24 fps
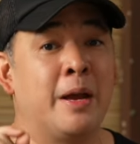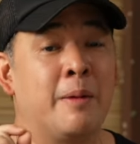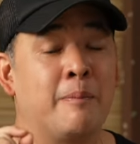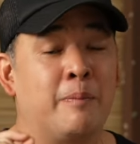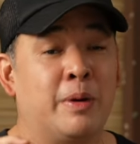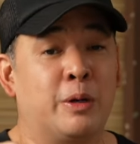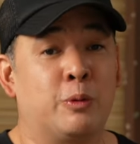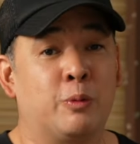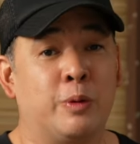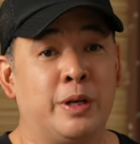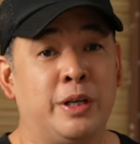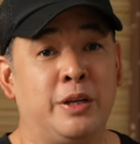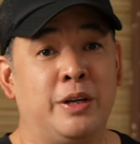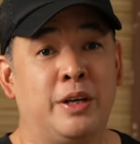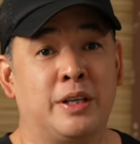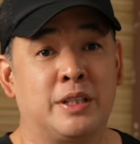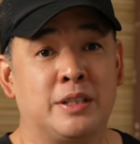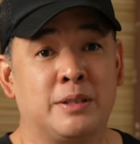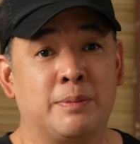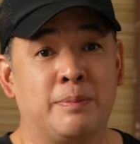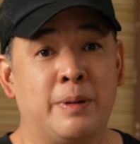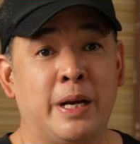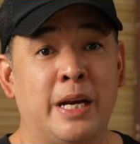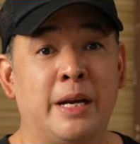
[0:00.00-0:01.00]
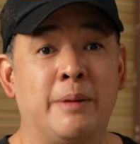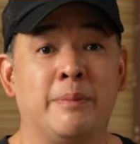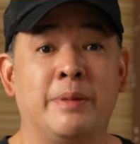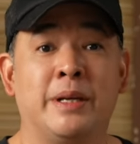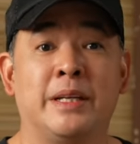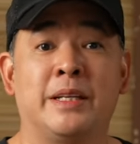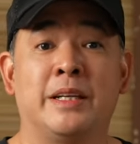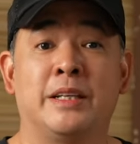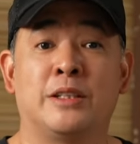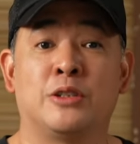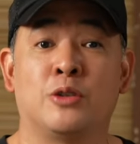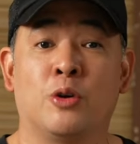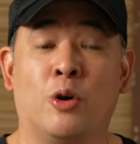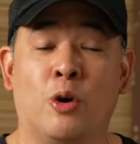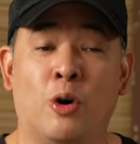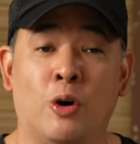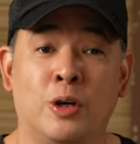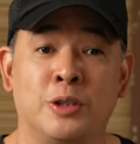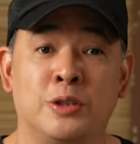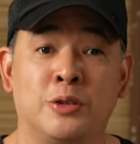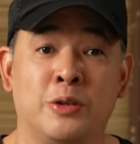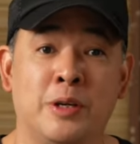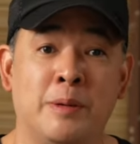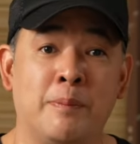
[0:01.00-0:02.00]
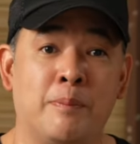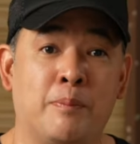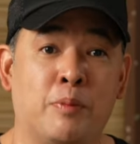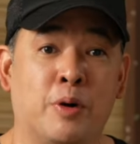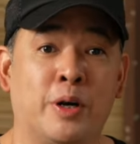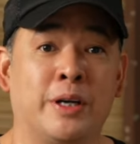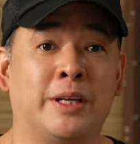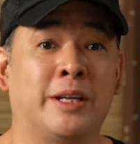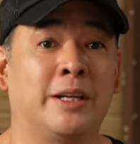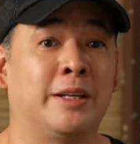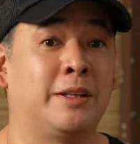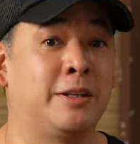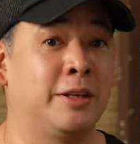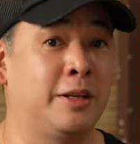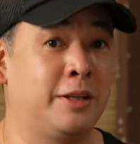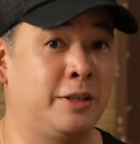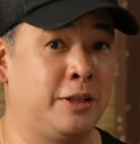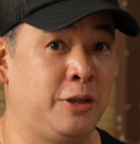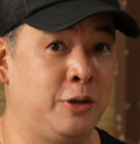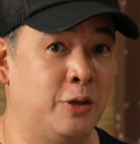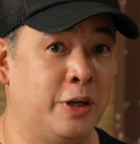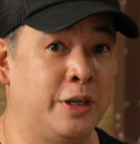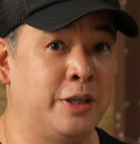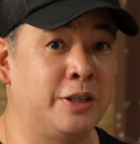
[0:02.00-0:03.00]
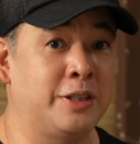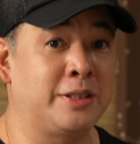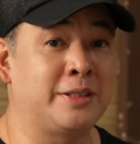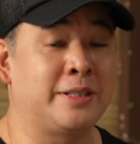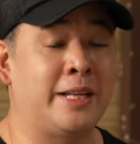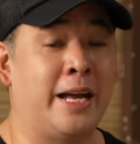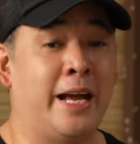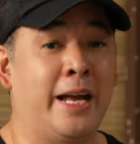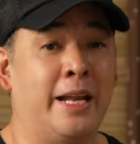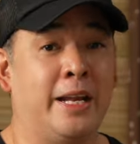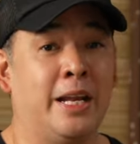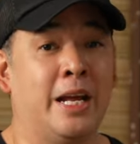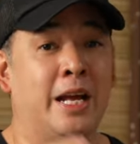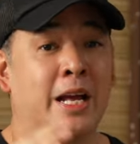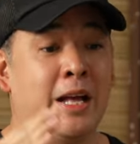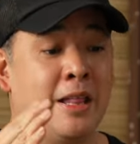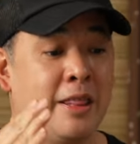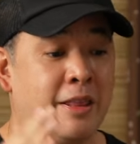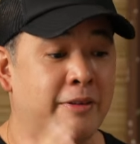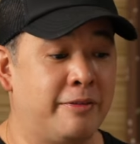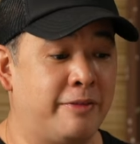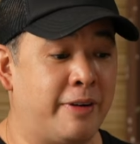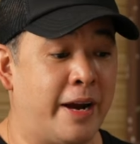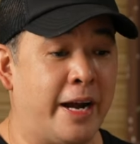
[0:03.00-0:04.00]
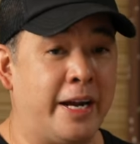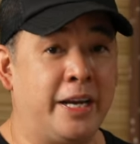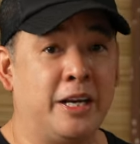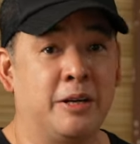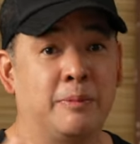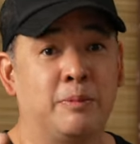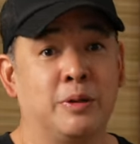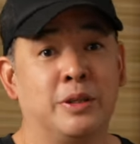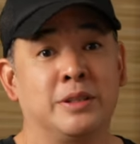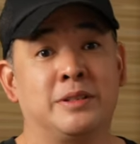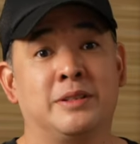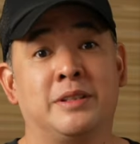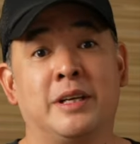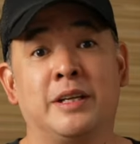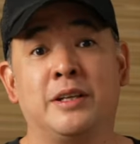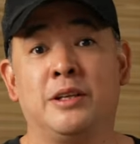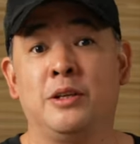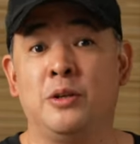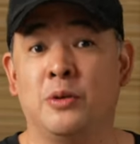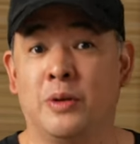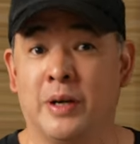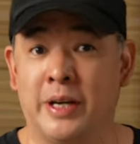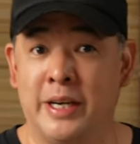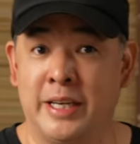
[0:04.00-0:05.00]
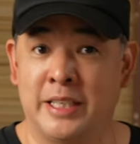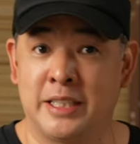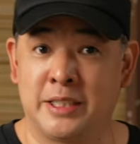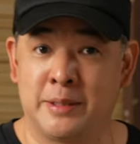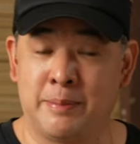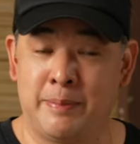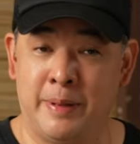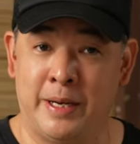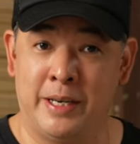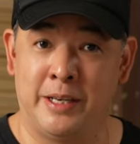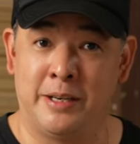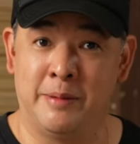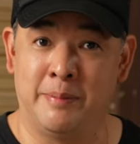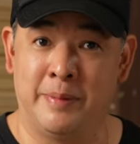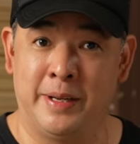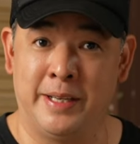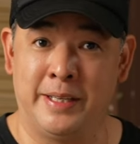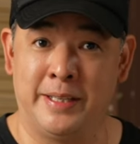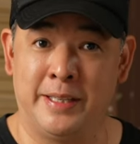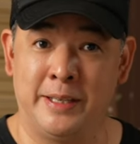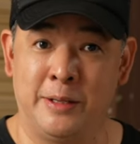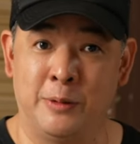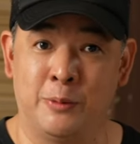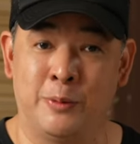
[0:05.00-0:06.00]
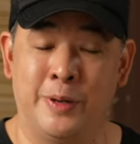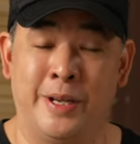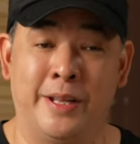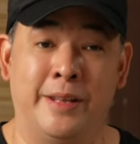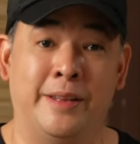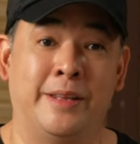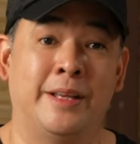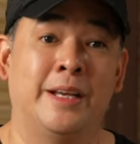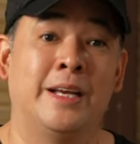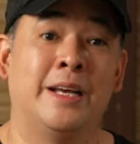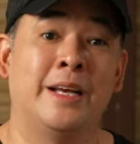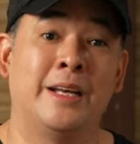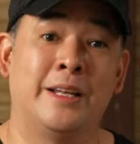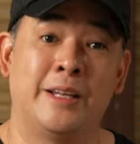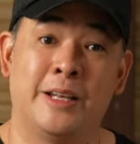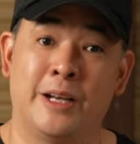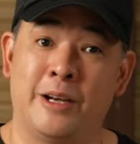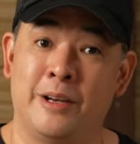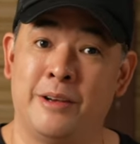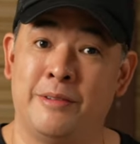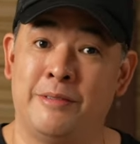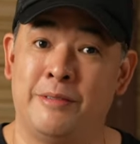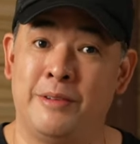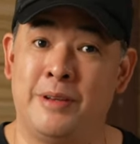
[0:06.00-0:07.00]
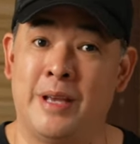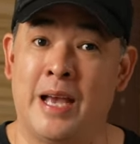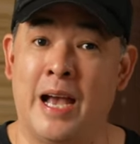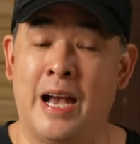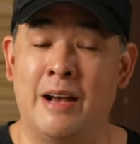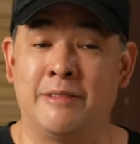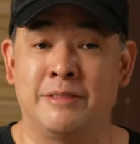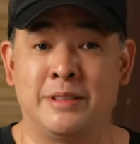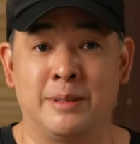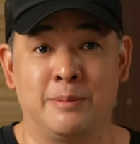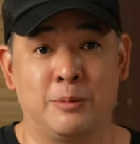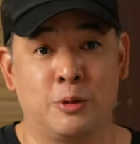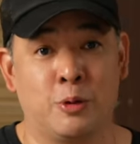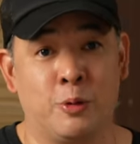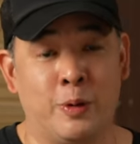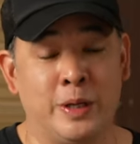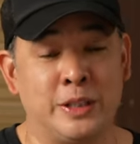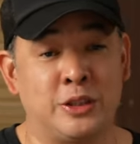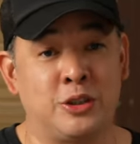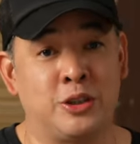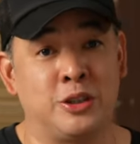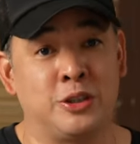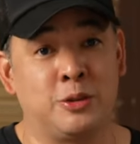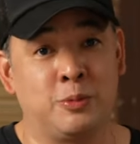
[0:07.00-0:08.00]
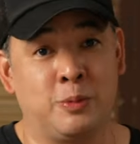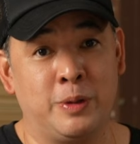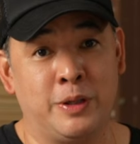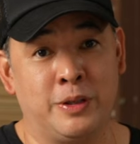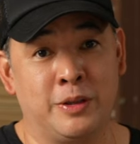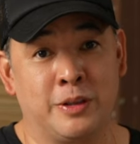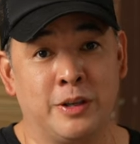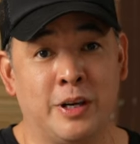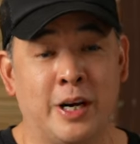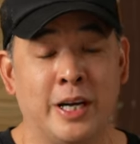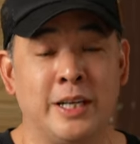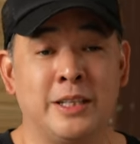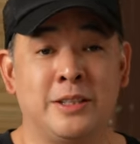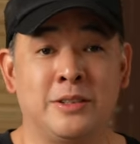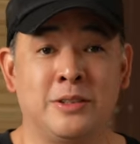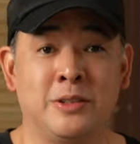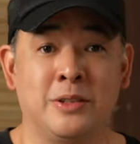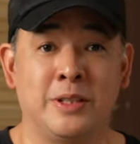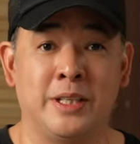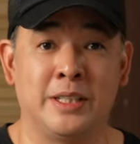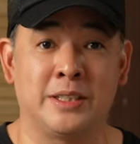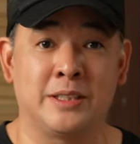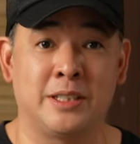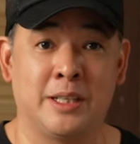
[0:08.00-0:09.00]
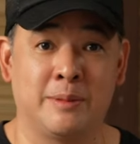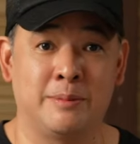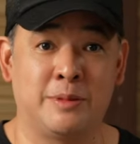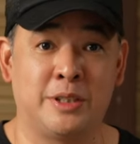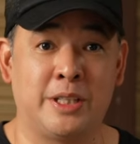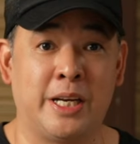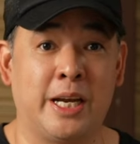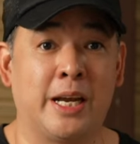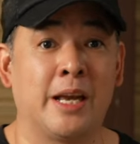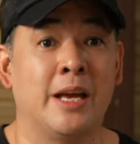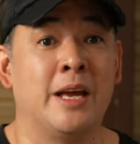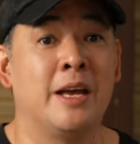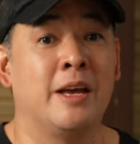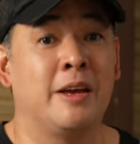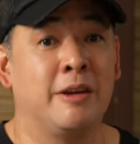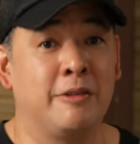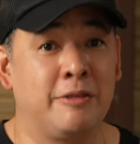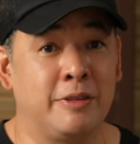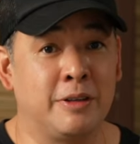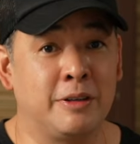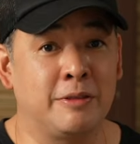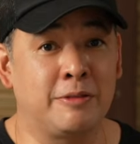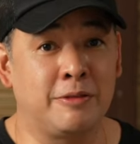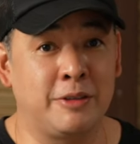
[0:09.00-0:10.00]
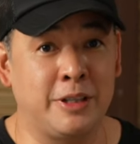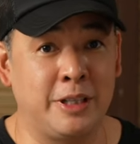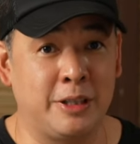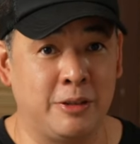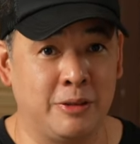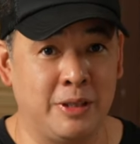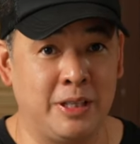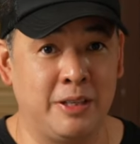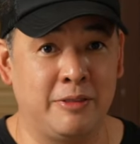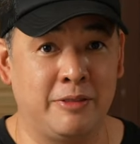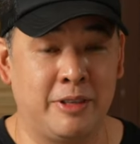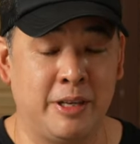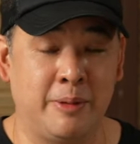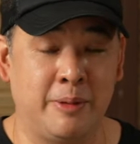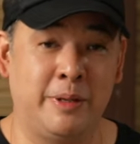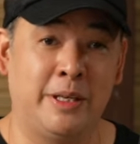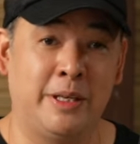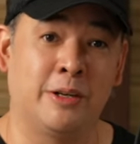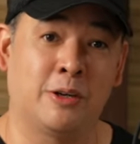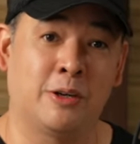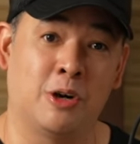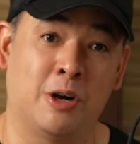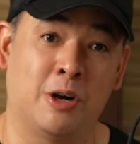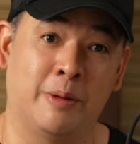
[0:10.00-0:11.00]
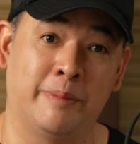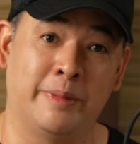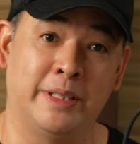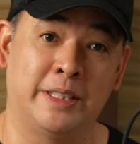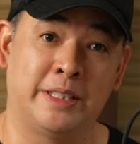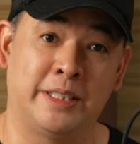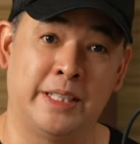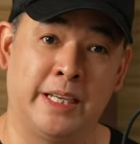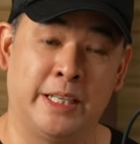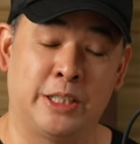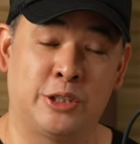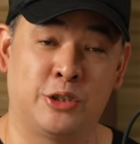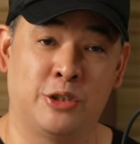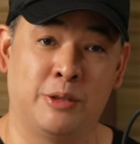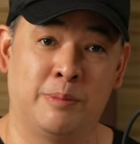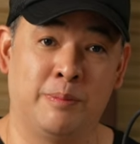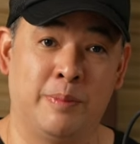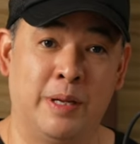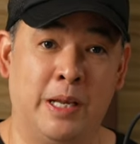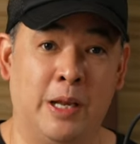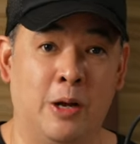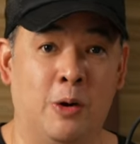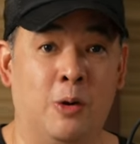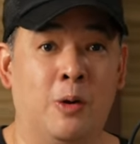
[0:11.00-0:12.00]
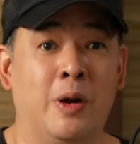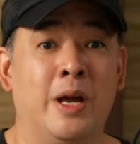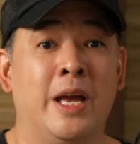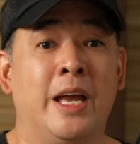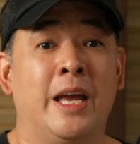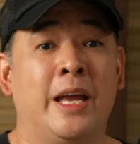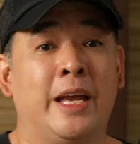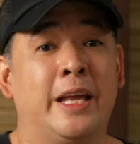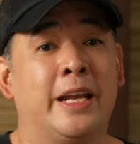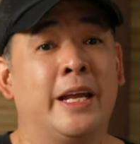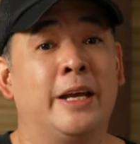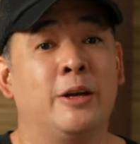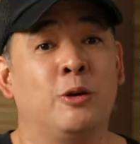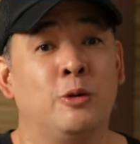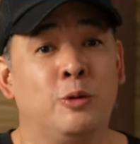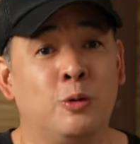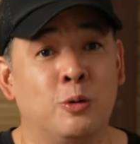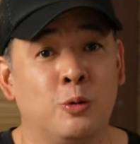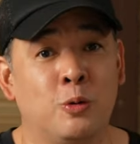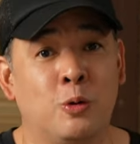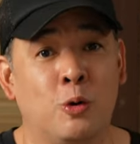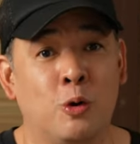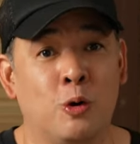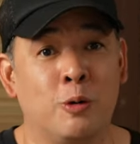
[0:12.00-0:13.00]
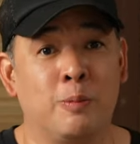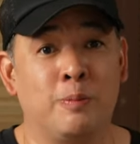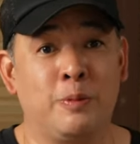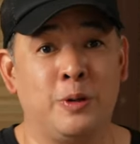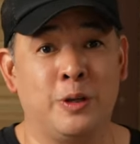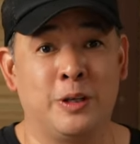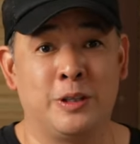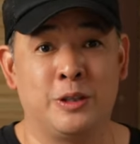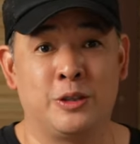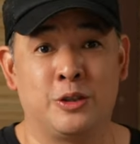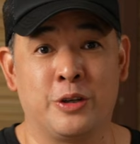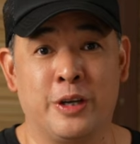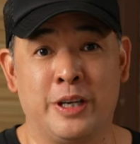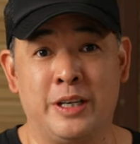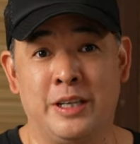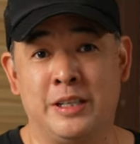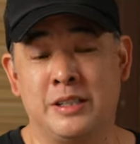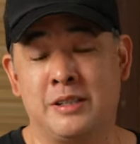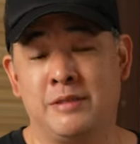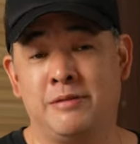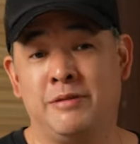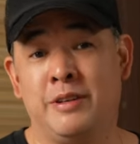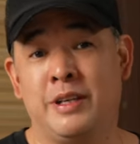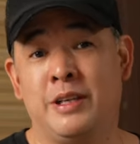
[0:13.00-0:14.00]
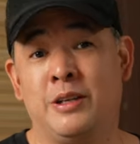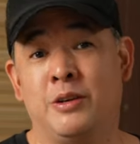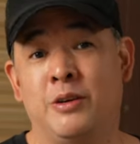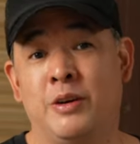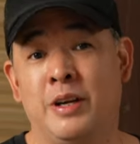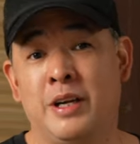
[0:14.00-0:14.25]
But when you experiment, it's also important that you understand the variables that you are experimenting with. Now, if you have some questions with regards to this subject, feel free to leave them in the comment section below. And I do hope you enjoyed this video.